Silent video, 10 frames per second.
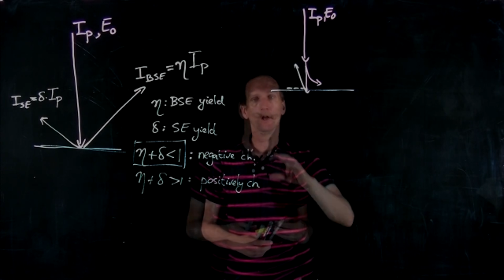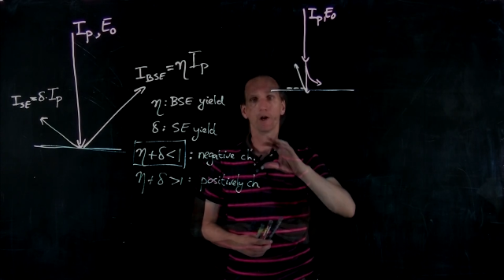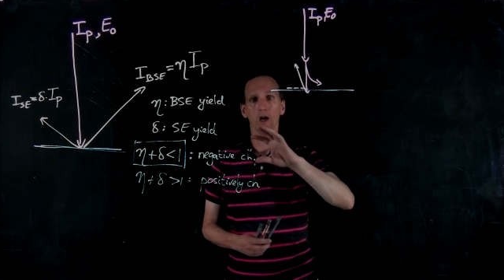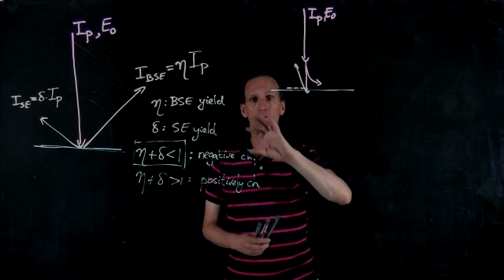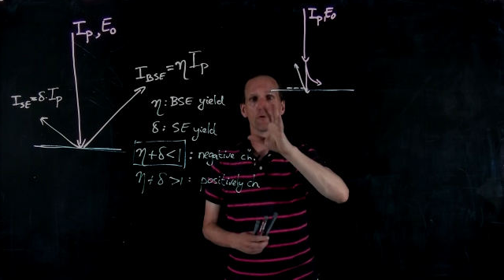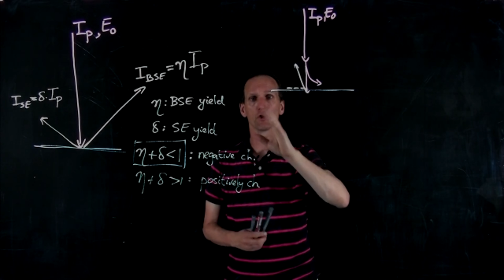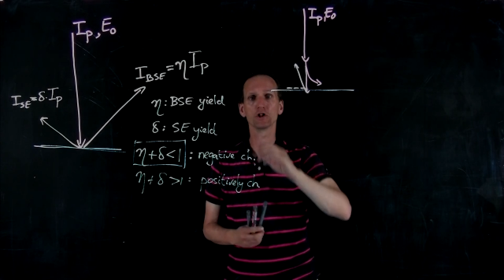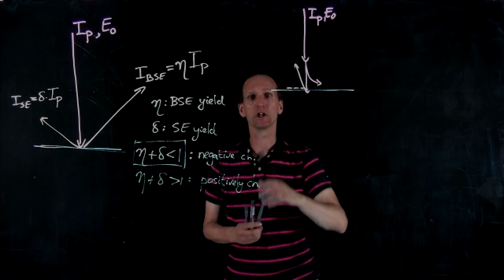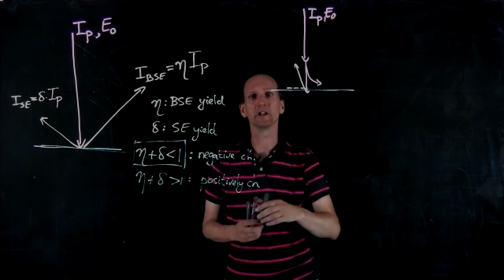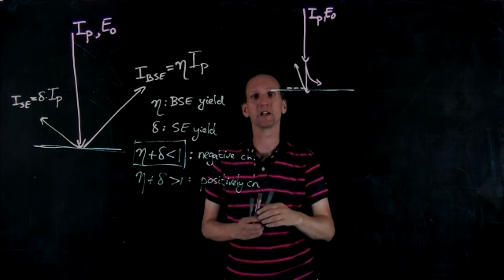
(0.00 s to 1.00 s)
Now, of course,
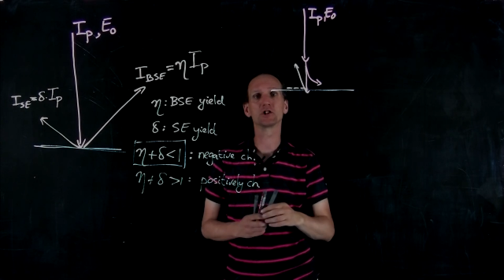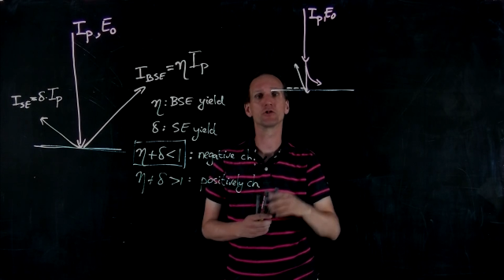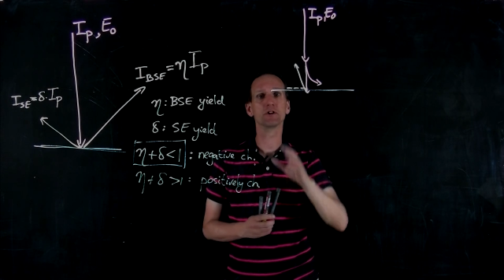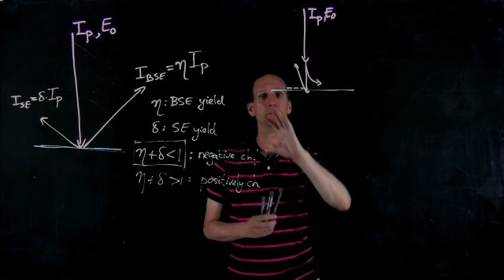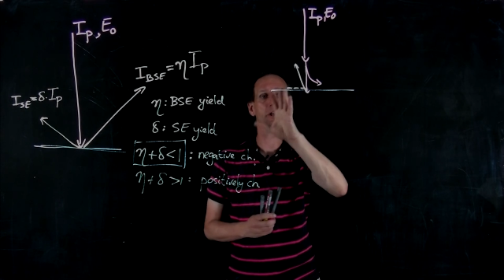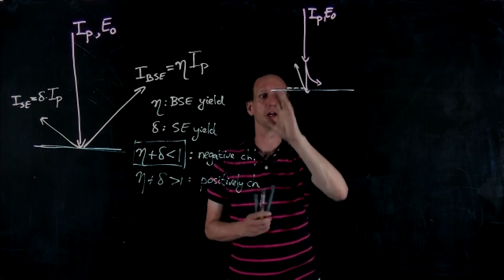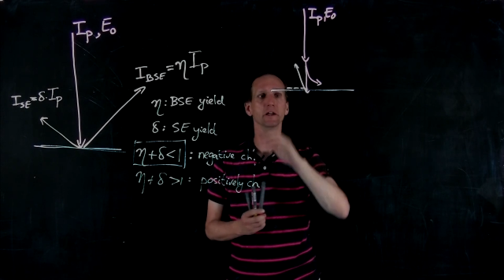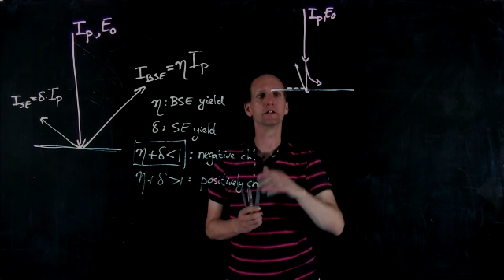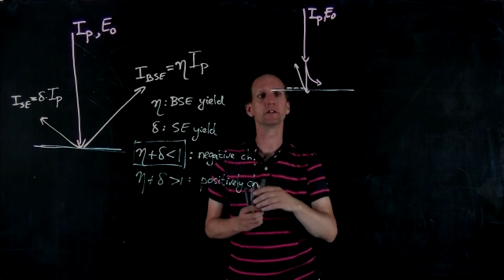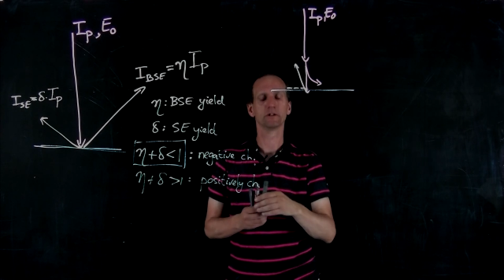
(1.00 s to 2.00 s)
in an extreme
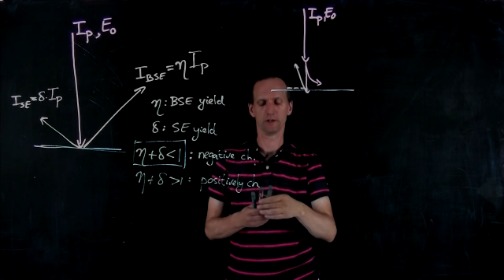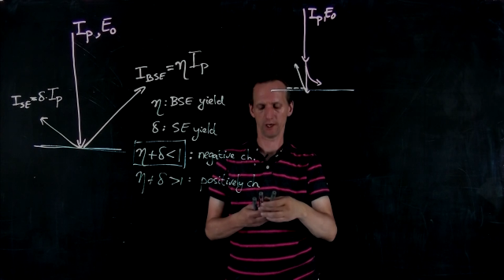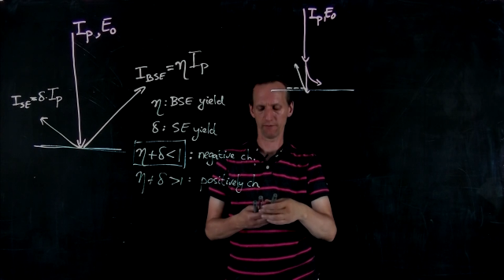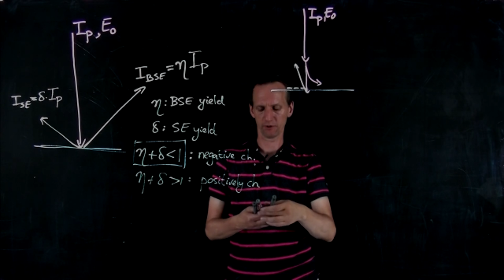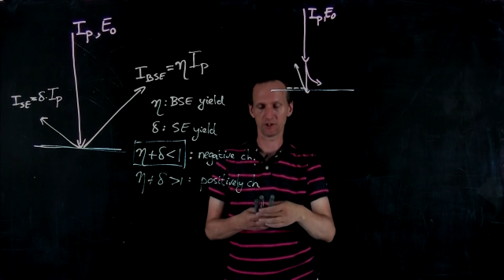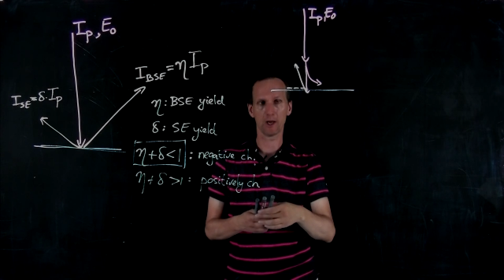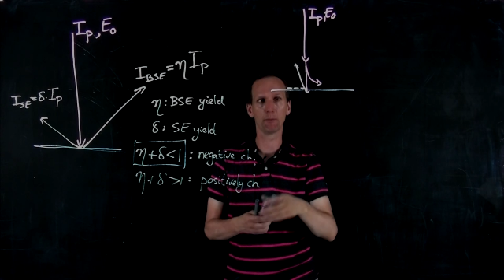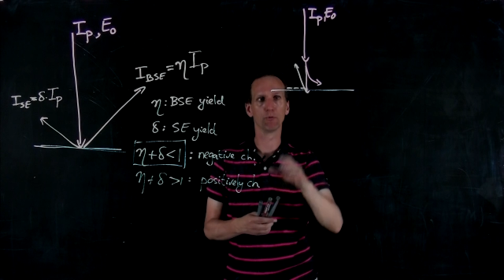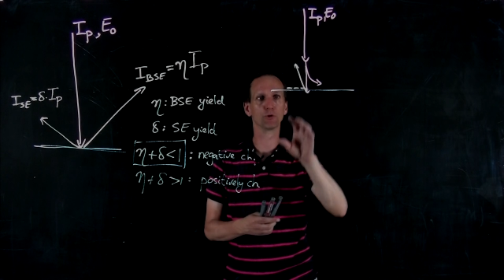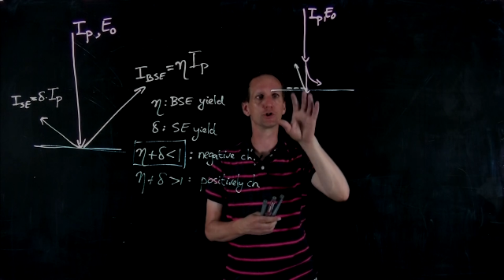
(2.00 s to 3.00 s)
case, if the
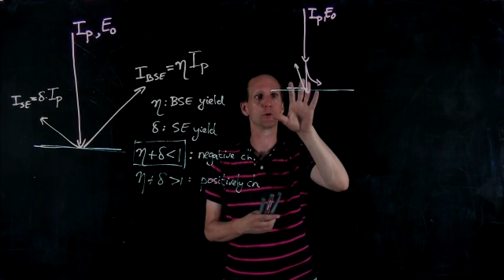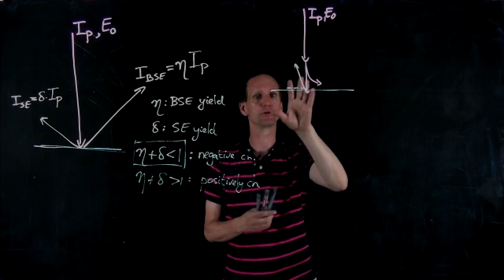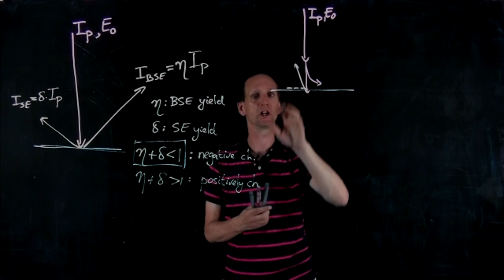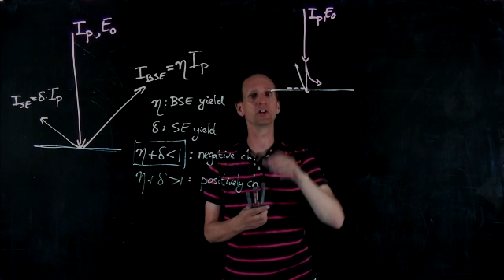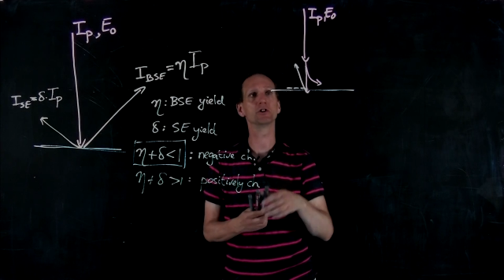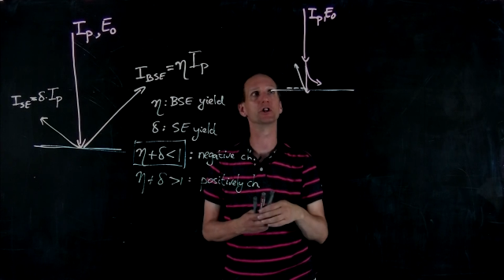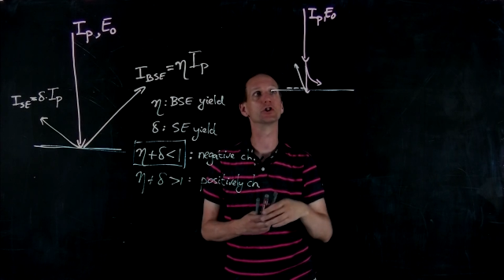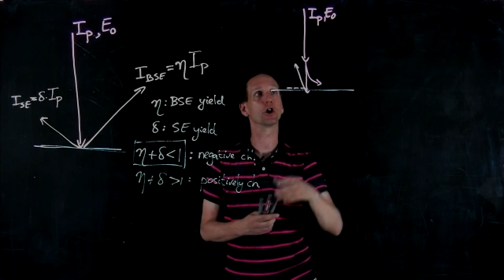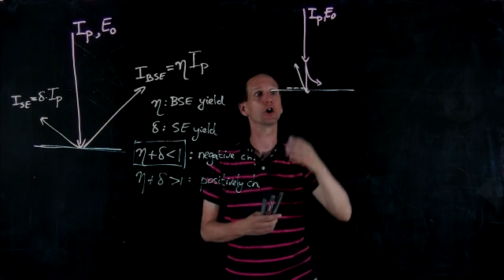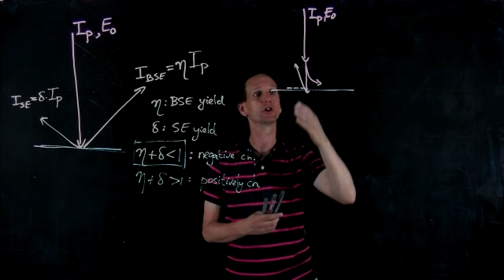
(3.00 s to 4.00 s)
sample would substantially
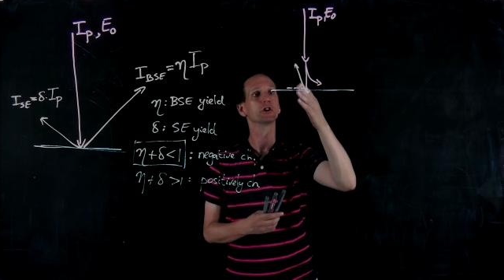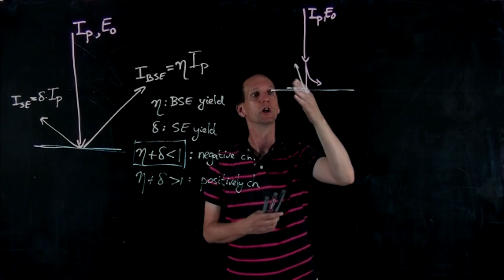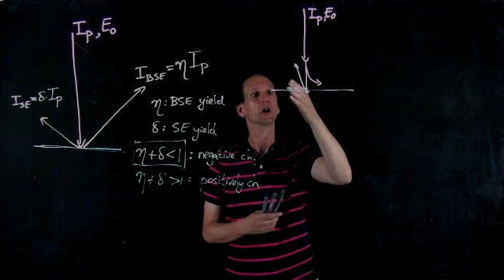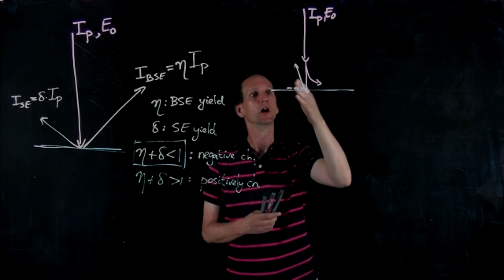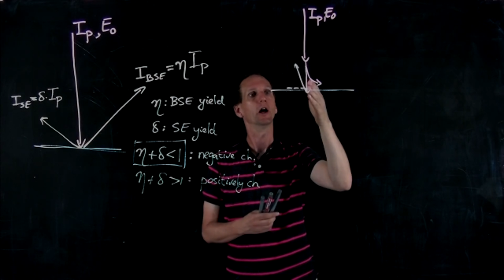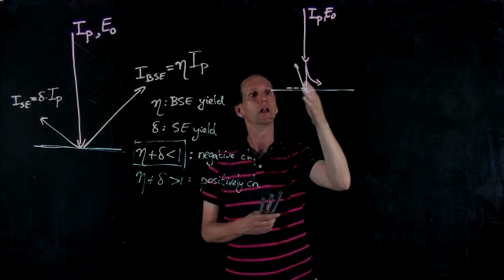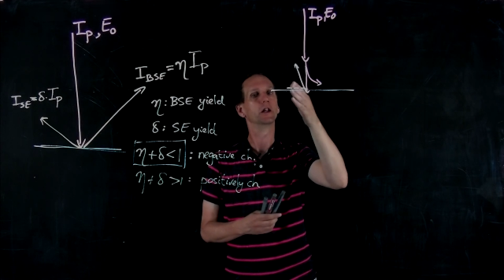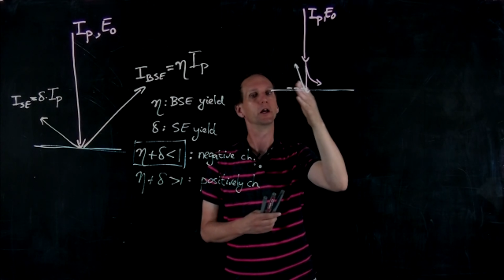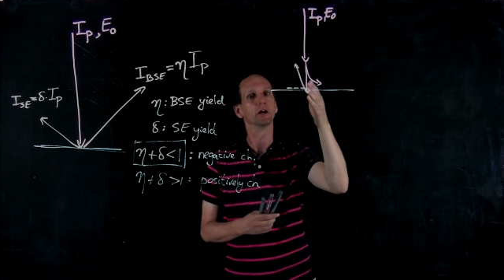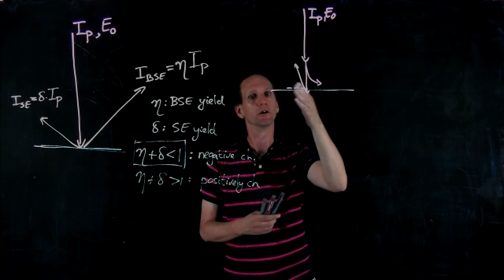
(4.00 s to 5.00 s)
charge and
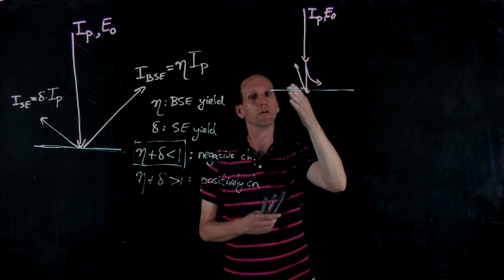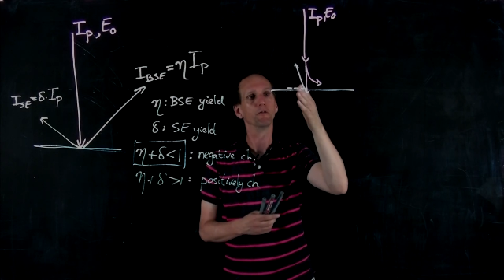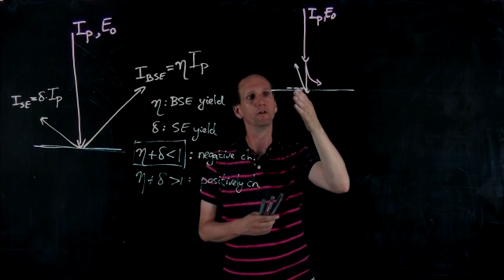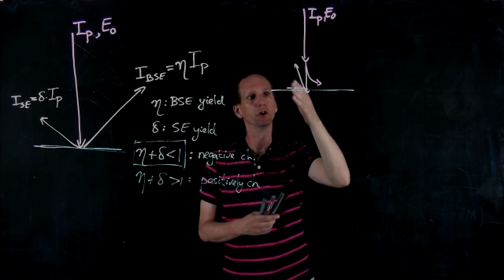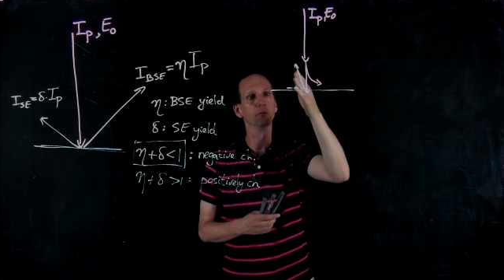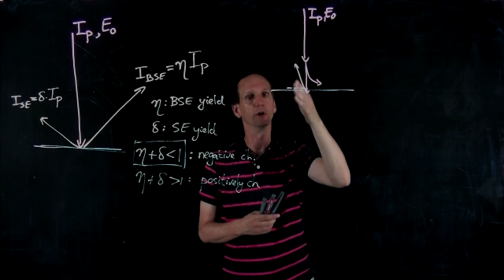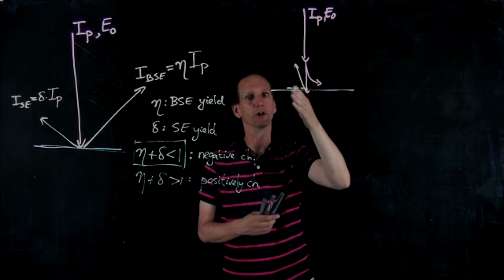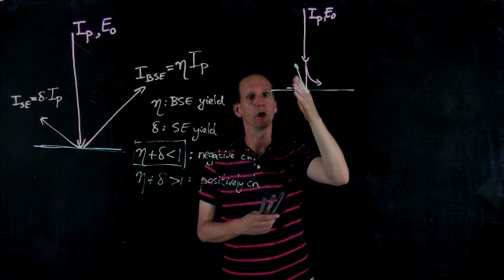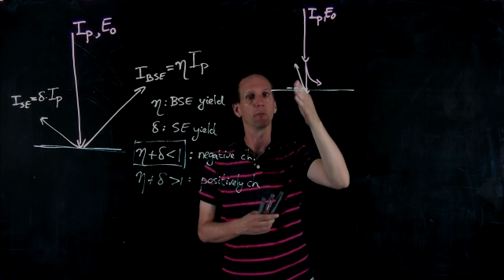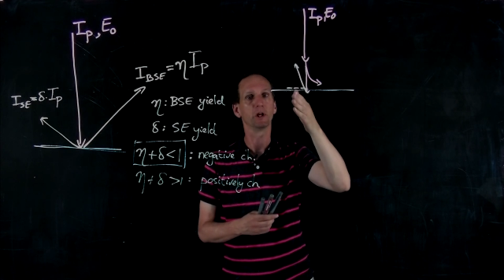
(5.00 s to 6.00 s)
the field
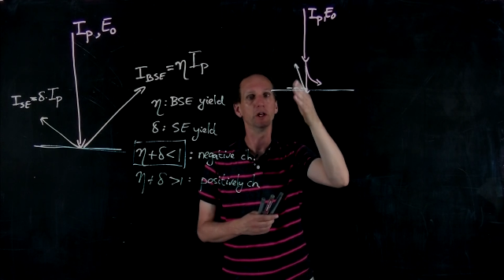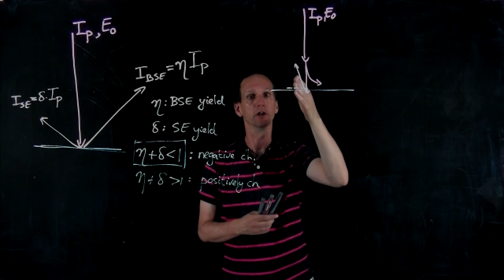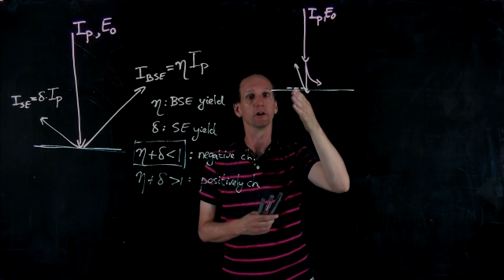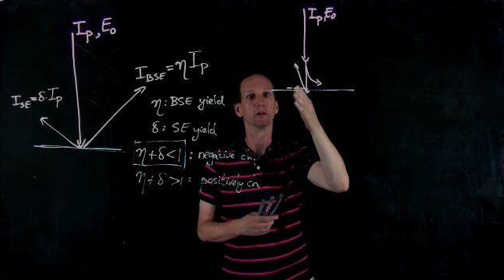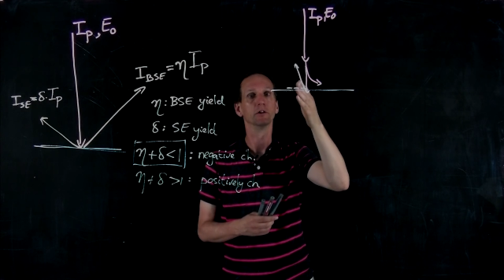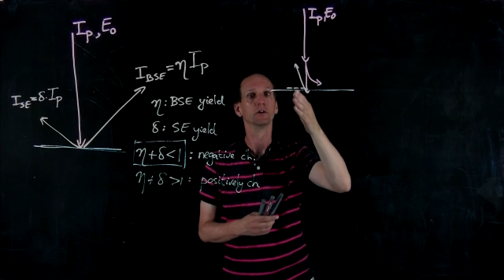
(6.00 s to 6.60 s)
buildup here